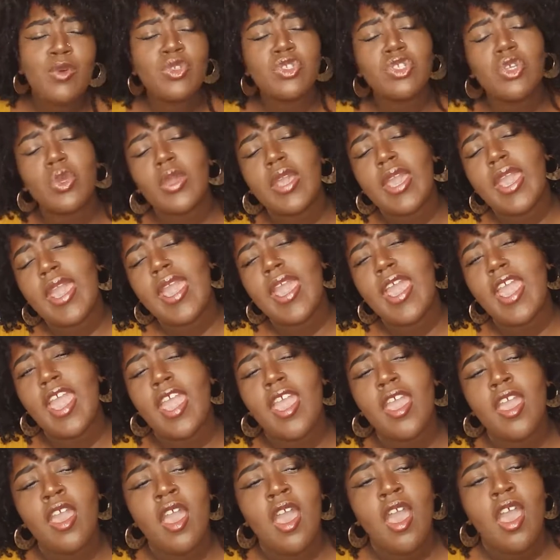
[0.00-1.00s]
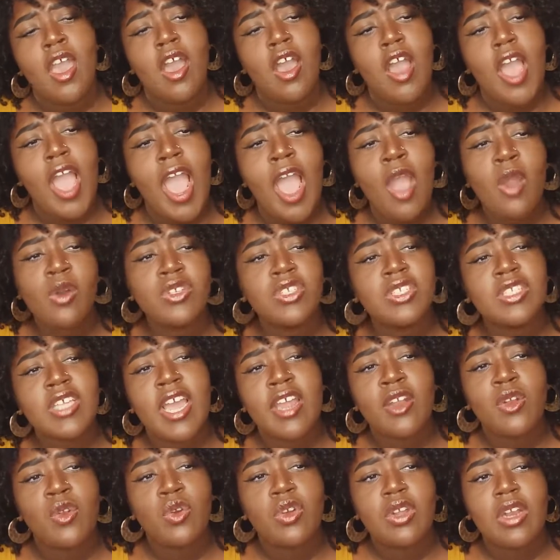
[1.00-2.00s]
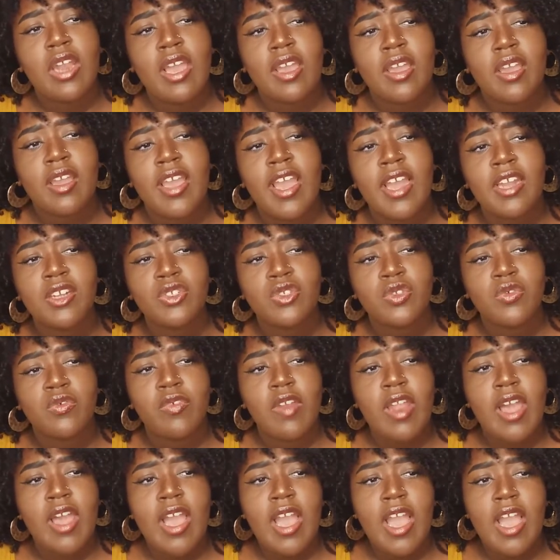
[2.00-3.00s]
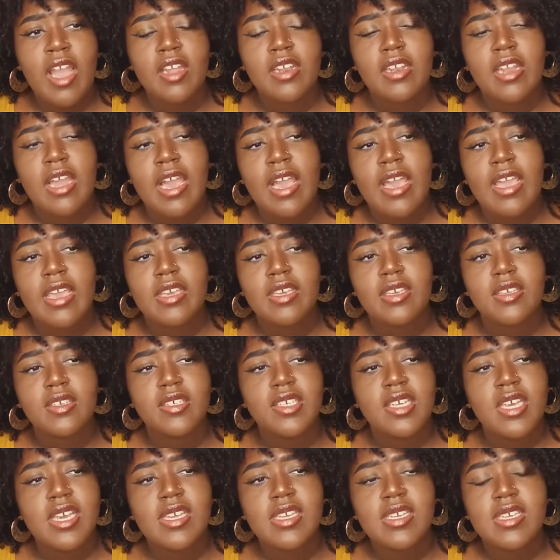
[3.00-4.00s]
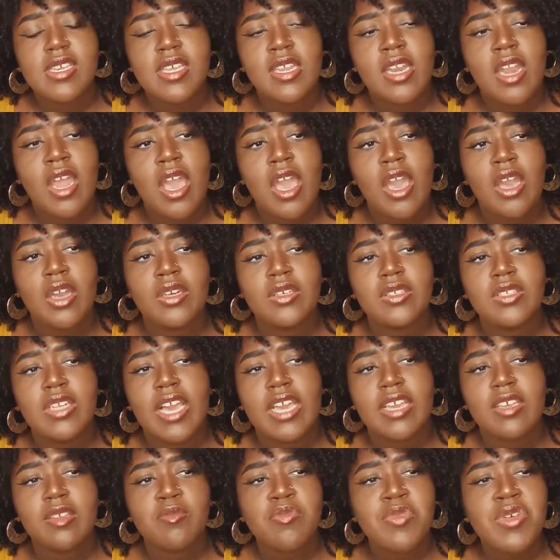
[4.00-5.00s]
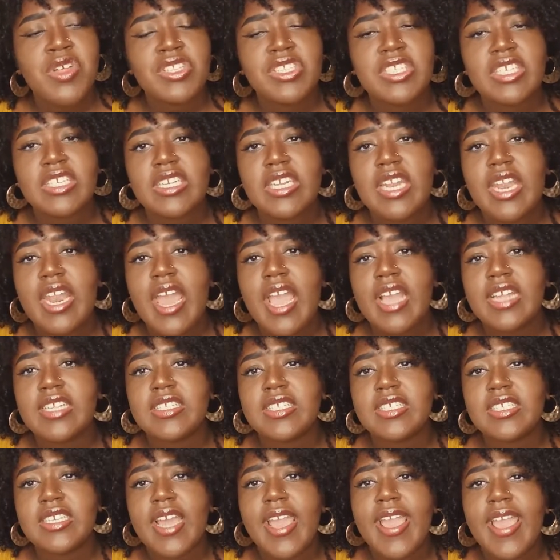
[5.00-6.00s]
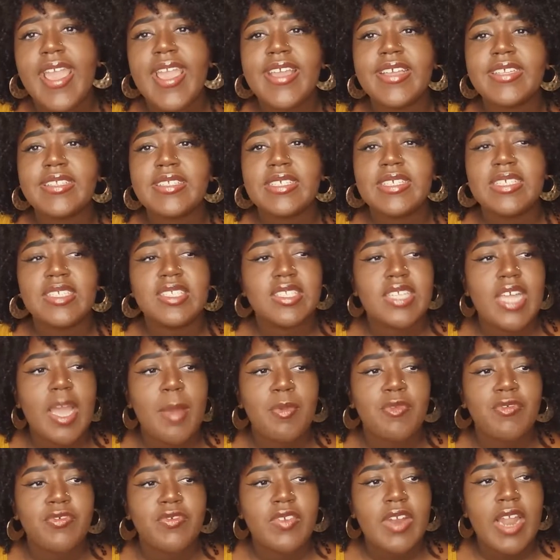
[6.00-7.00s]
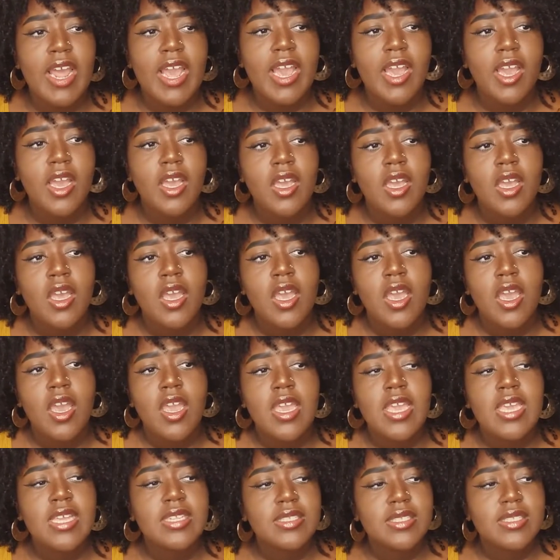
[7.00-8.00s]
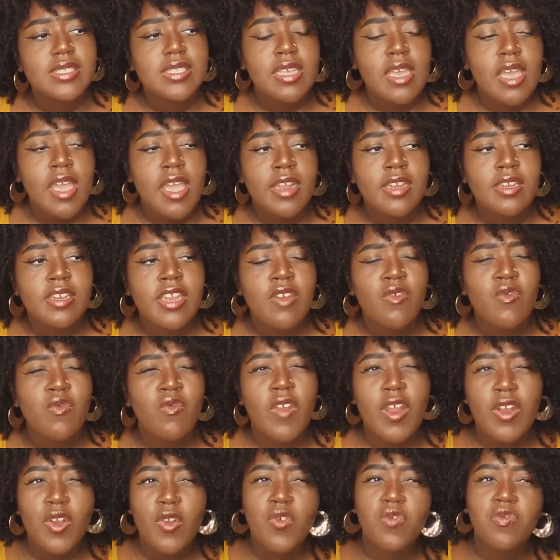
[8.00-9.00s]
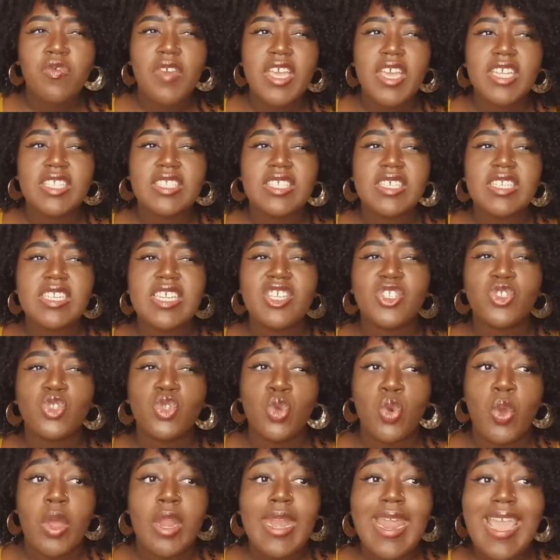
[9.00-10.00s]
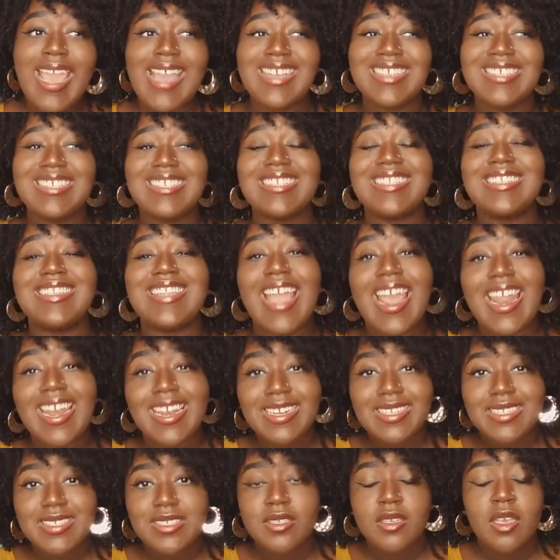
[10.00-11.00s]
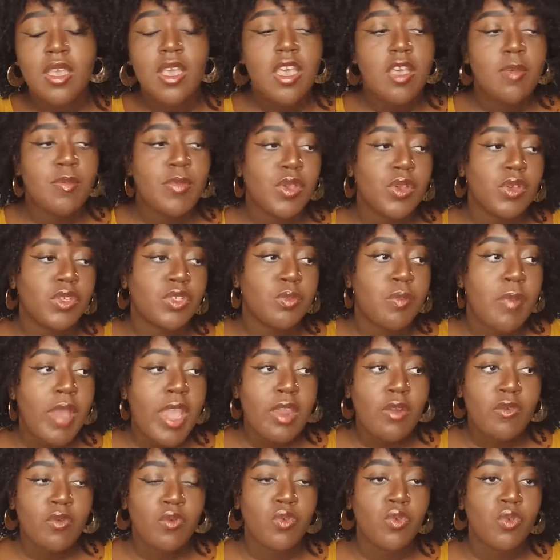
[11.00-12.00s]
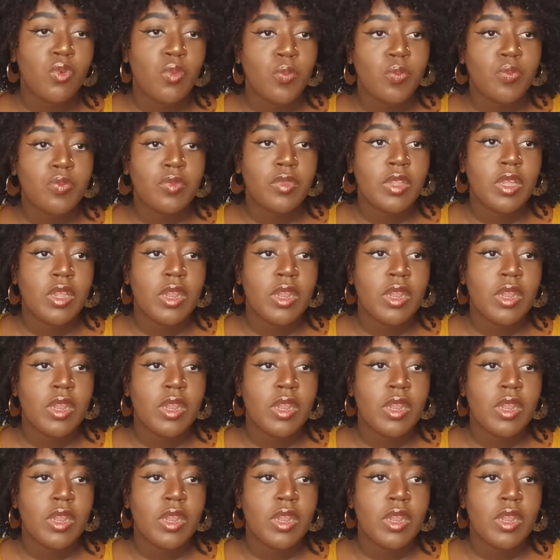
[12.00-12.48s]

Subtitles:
okay. Outside looked like a council flat, like built in the 1980s type of flat. Inside they renovated it to an extent, because my room,